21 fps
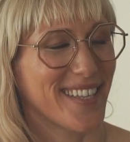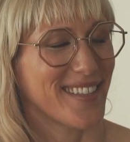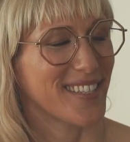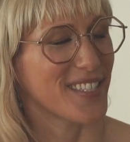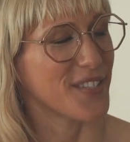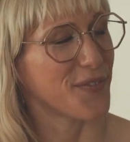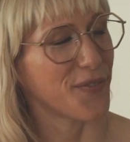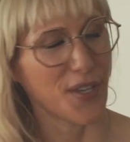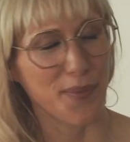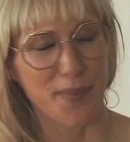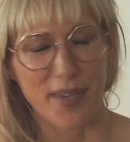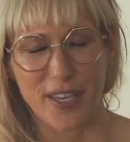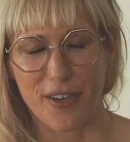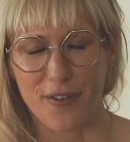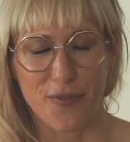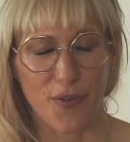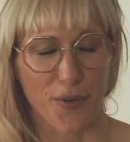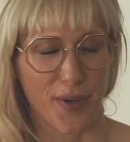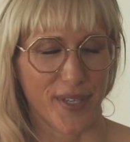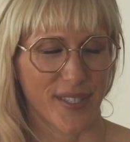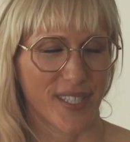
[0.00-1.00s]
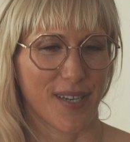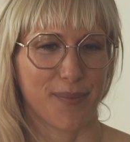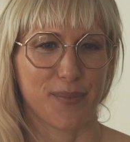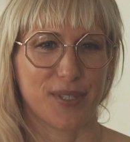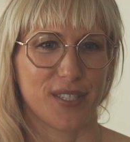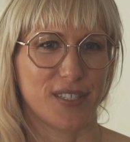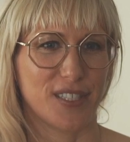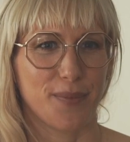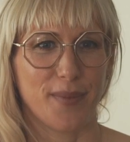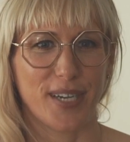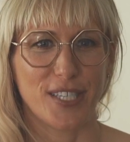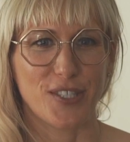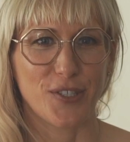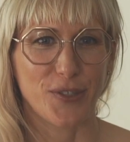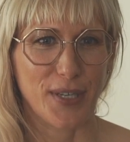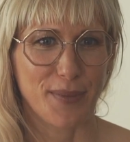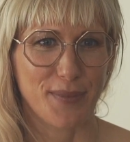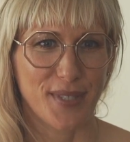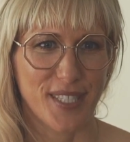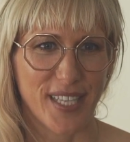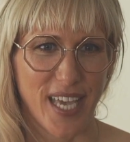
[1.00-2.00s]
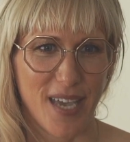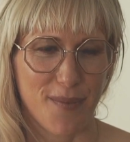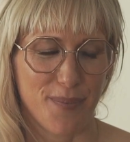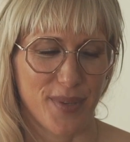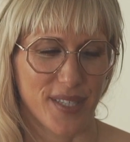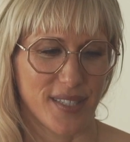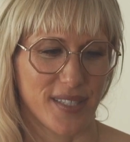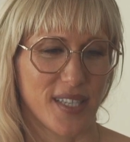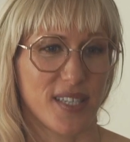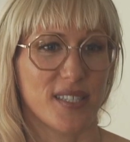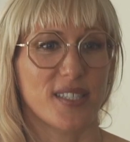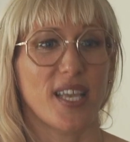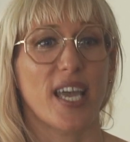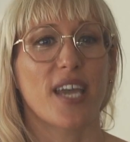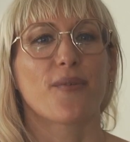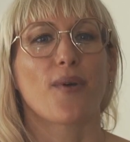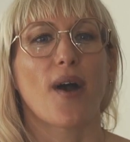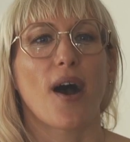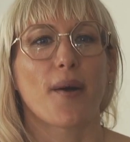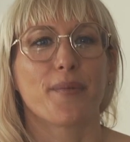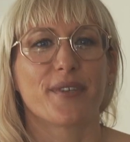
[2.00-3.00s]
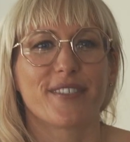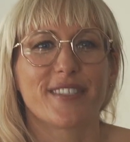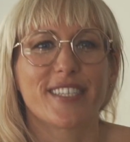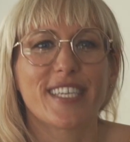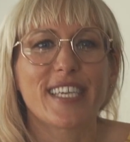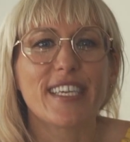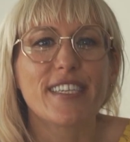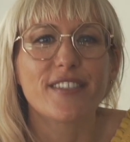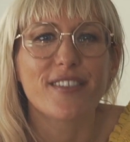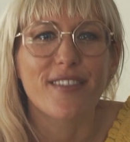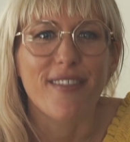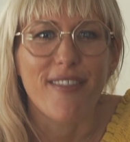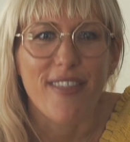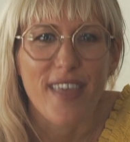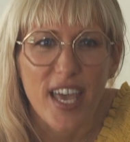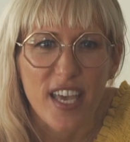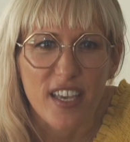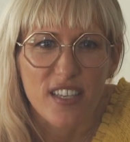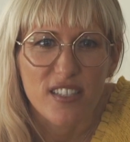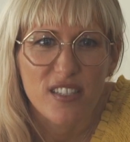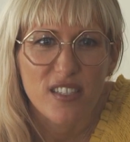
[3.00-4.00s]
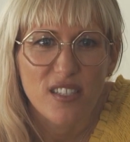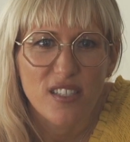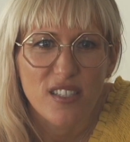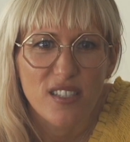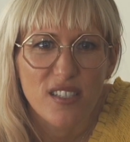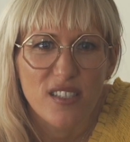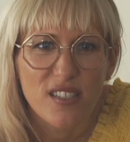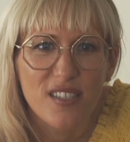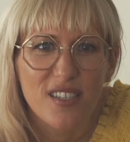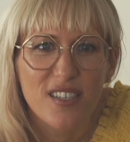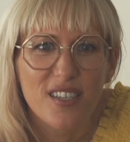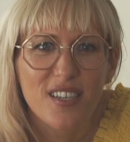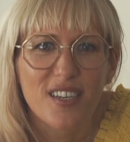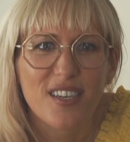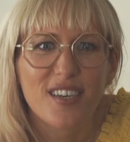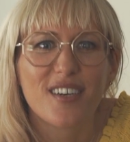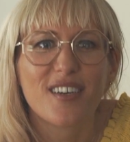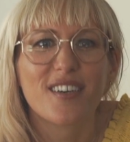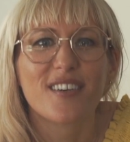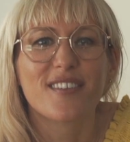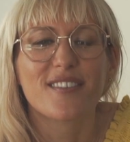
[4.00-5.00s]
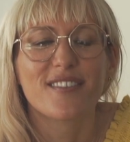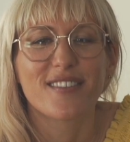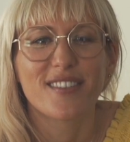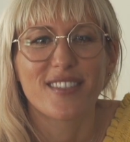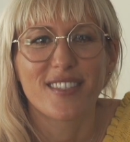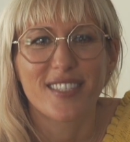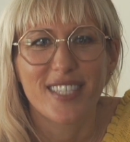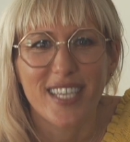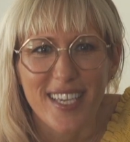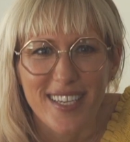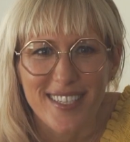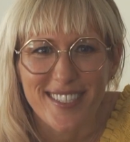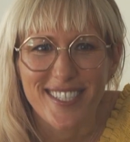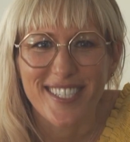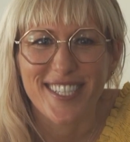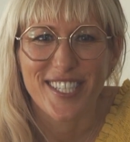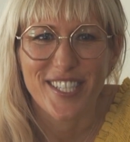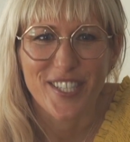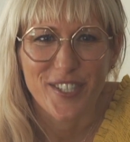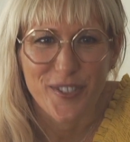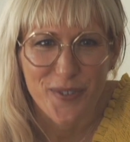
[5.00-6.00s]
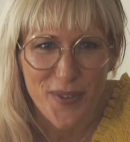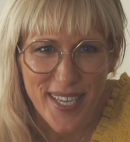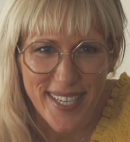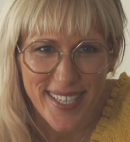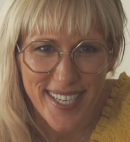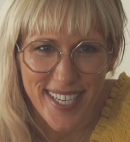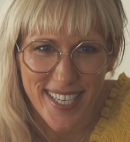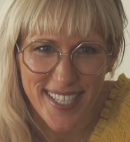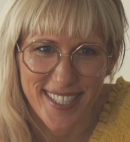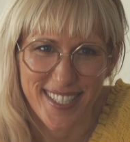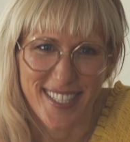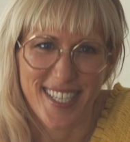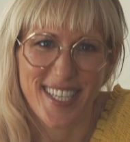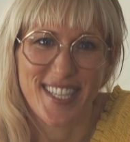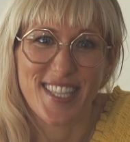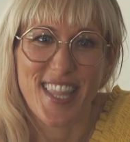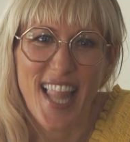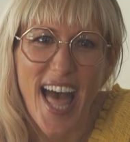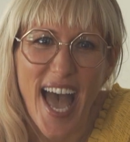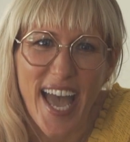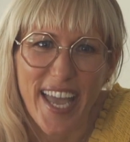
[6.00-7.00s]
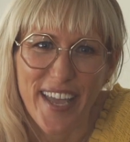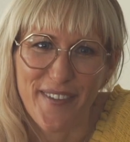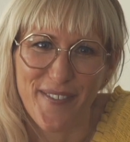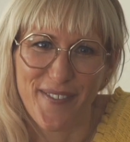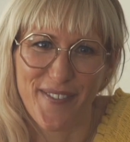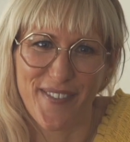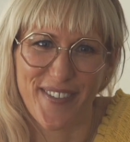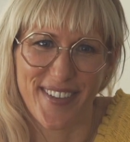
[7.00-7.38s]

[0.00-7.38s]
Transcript: And this female voice comes into my dreamscape and says, hey, Robin, teach this. Teach the sweetness in life.